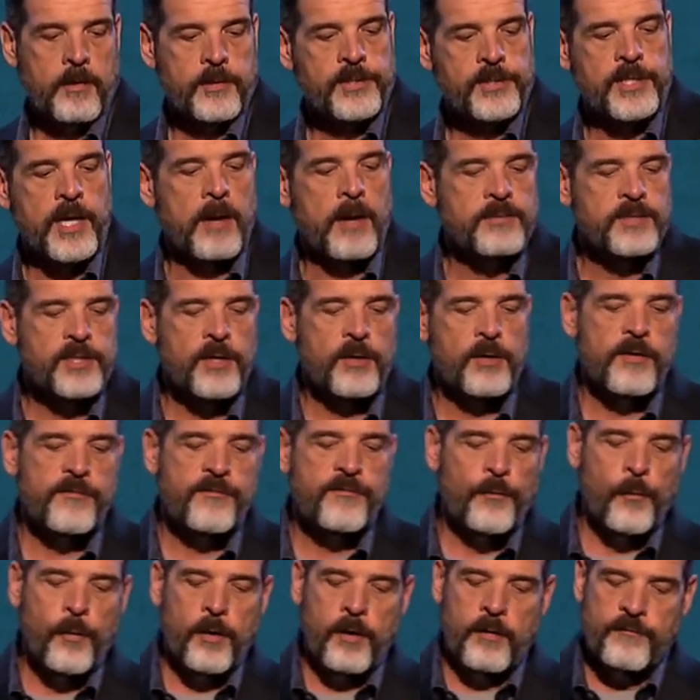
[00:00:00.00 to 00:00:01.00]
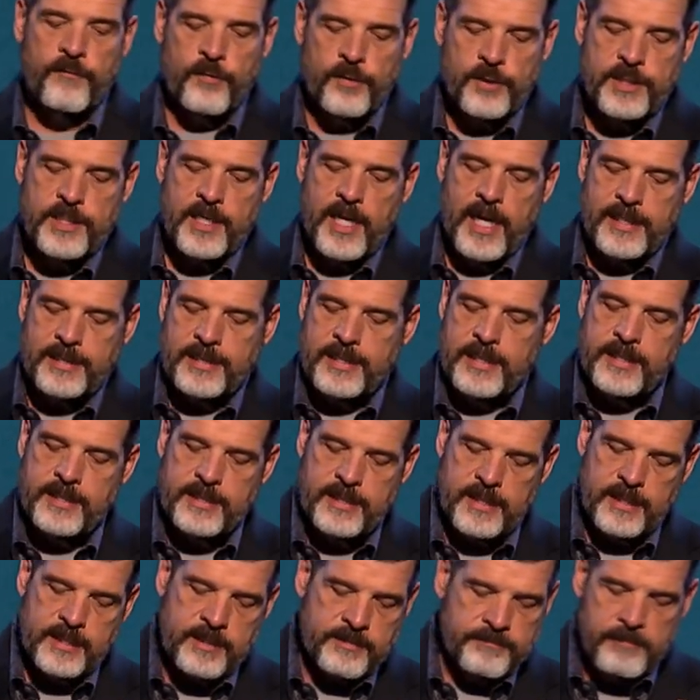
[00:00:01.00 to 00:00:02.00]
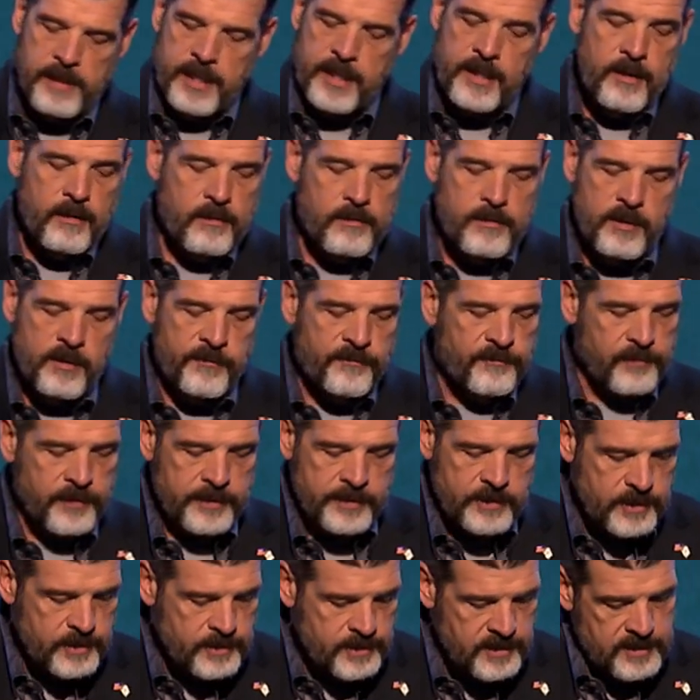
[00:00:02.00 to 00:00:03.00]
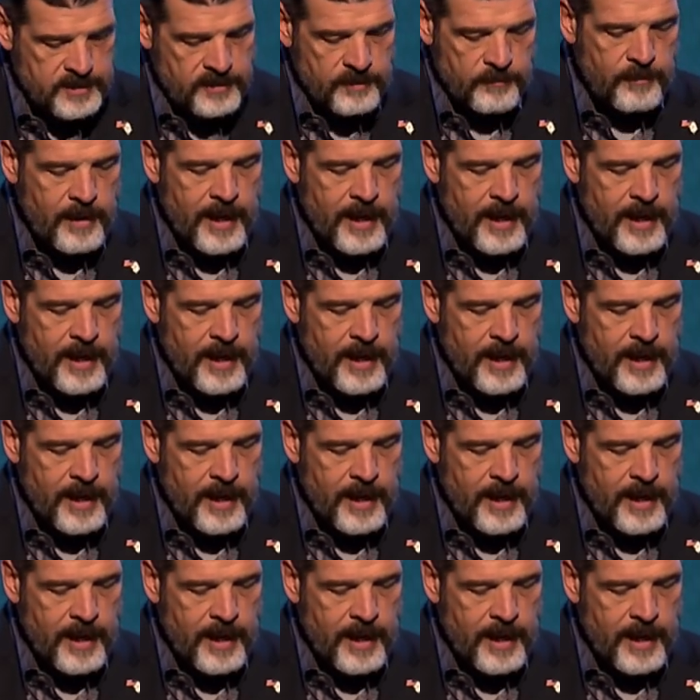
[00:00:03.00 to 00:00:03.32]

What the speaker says: Psalms 34, verse 19 says, many are the afflictions of the